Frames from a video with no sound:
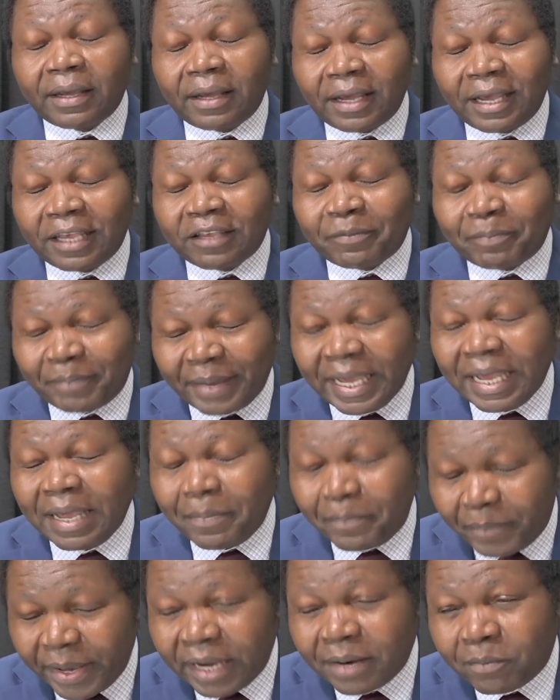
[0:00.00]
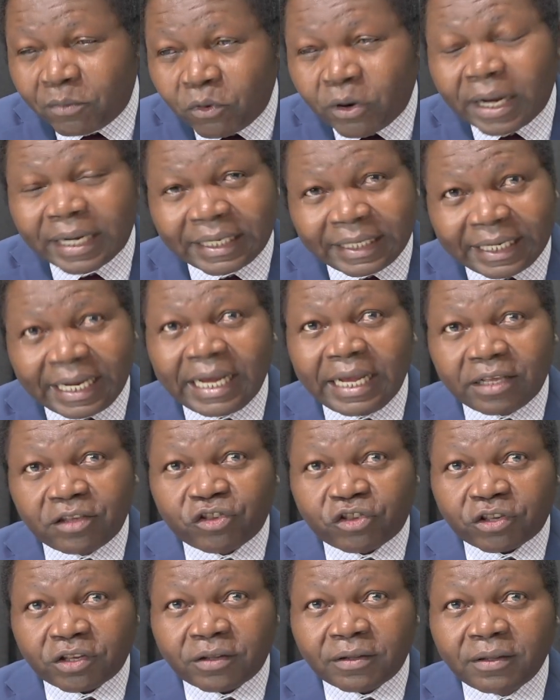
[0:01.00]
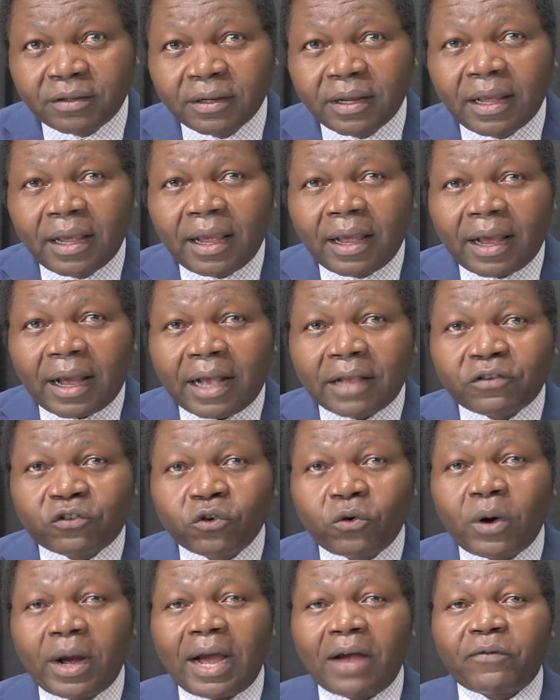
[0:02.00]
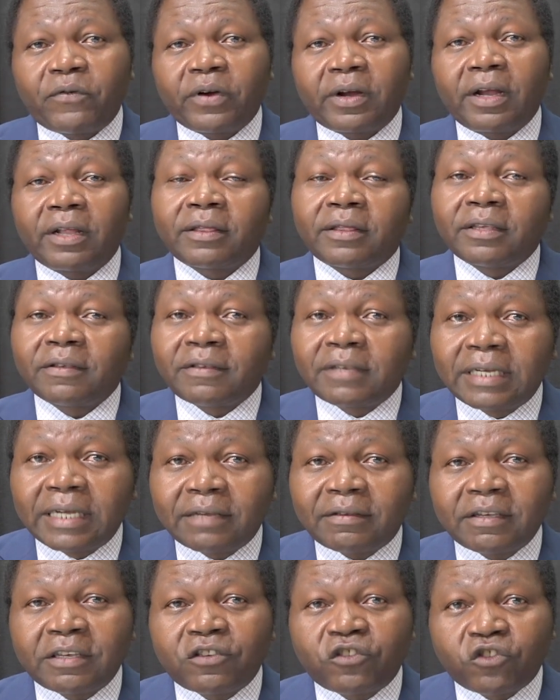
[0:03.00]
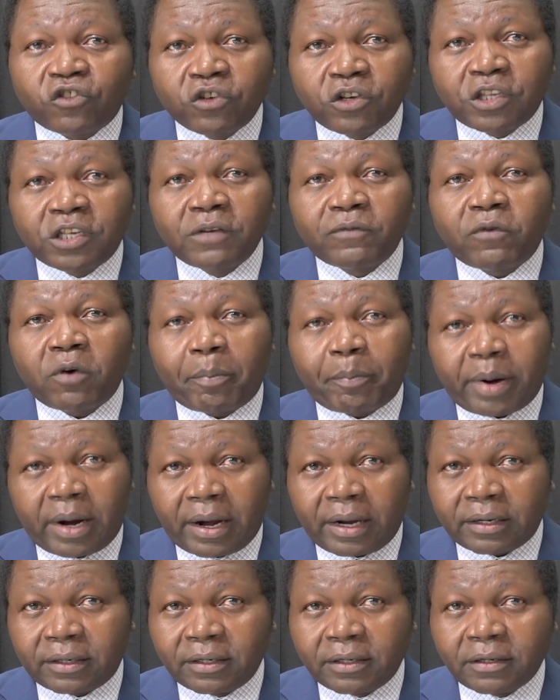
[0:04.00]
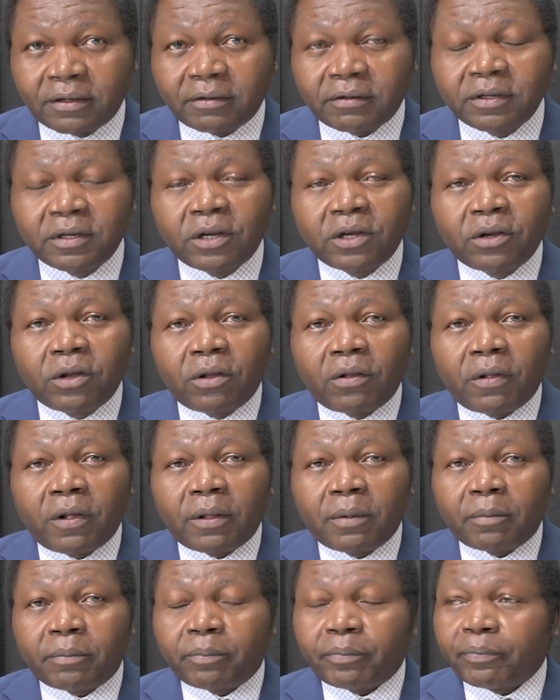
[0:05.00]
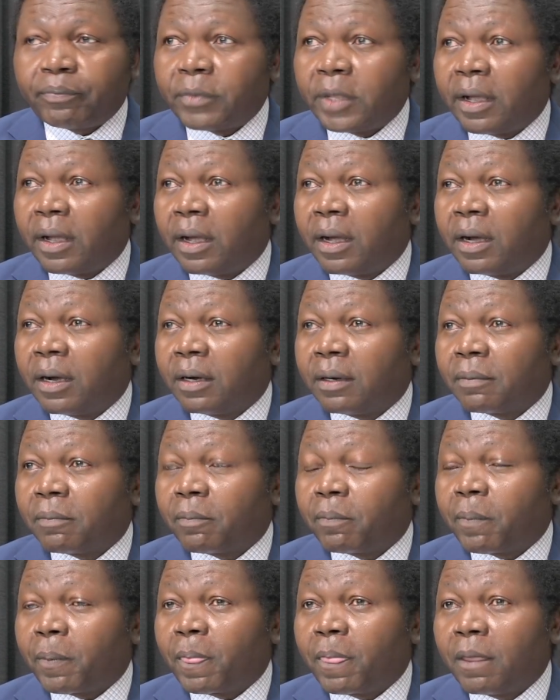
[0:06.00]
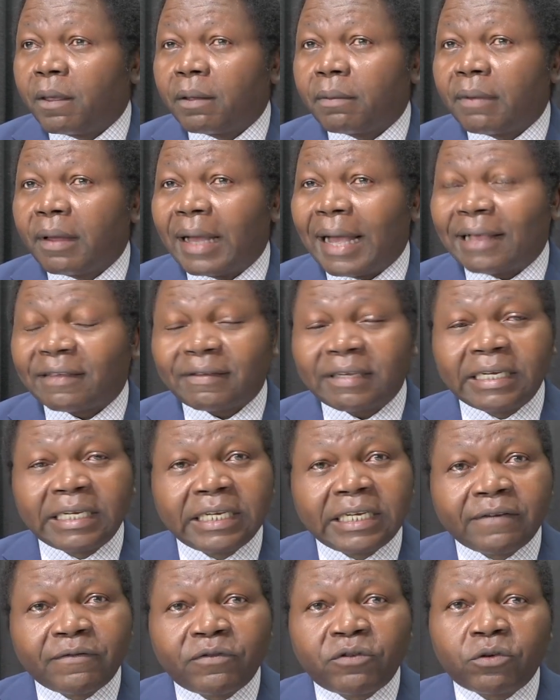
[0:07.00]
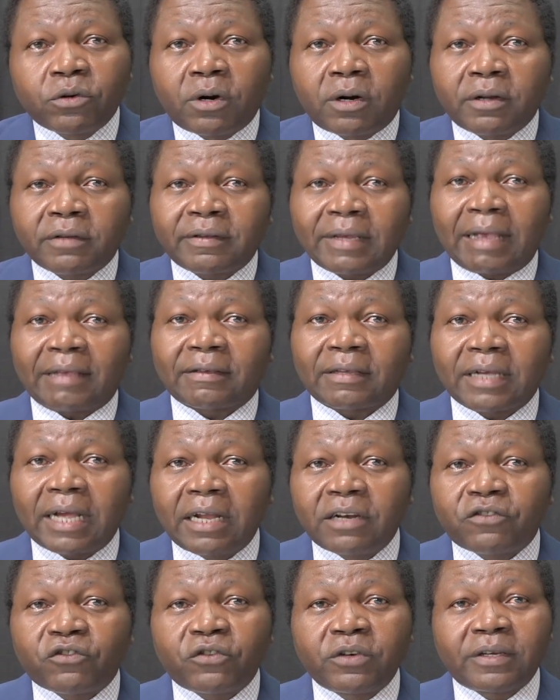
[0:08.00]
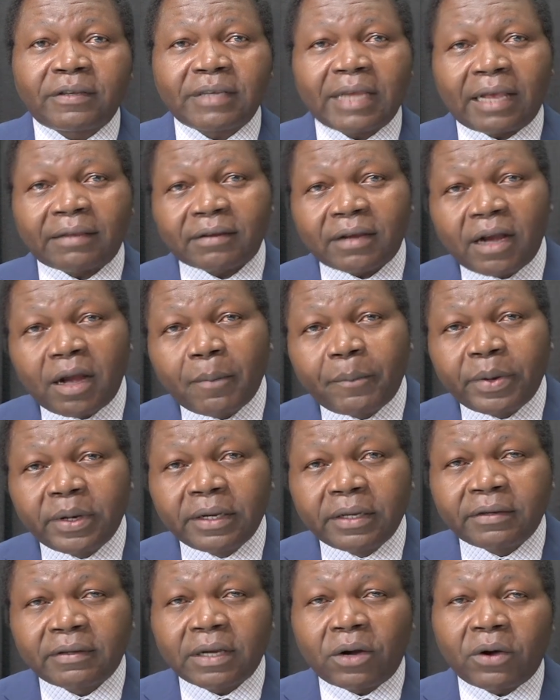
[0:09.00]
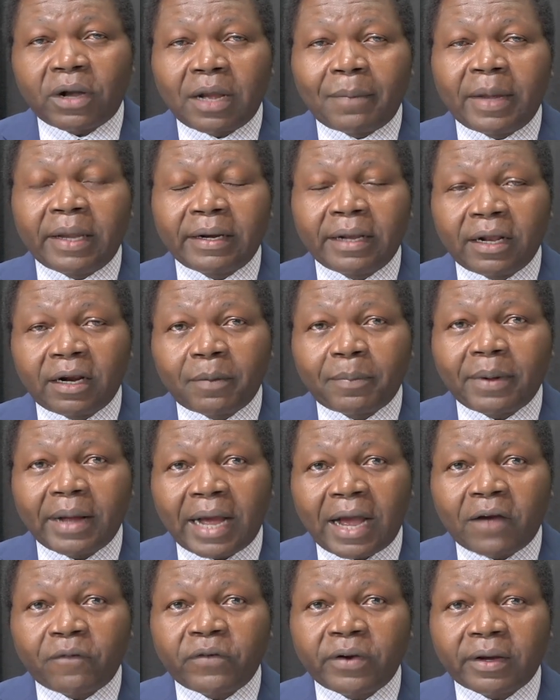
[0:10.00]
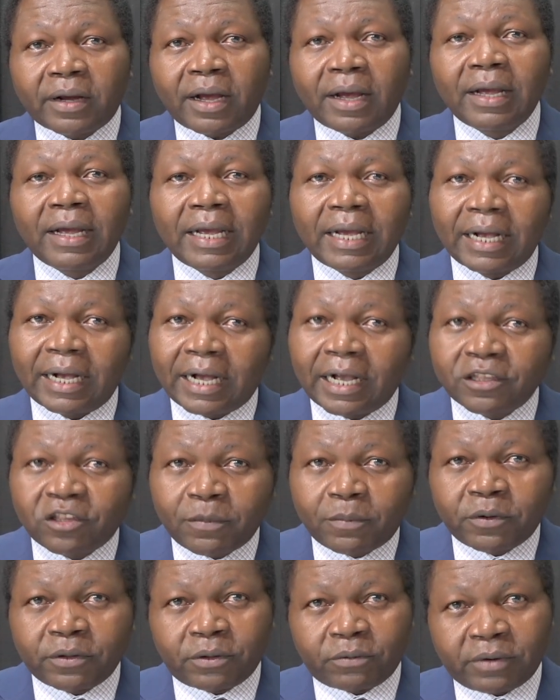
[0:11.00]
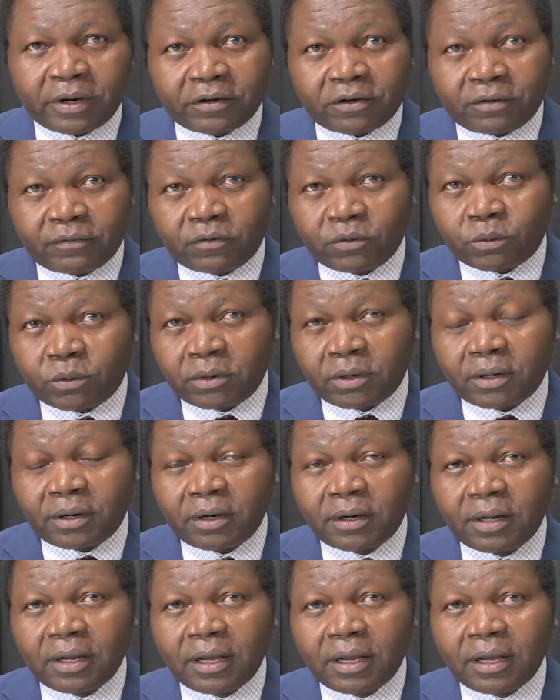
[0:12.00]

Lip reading: is being paid more attention. And so Africa these days is searching for partners, as individuals, as countries, as companies that will come and help Africa catch up with the rest of the world.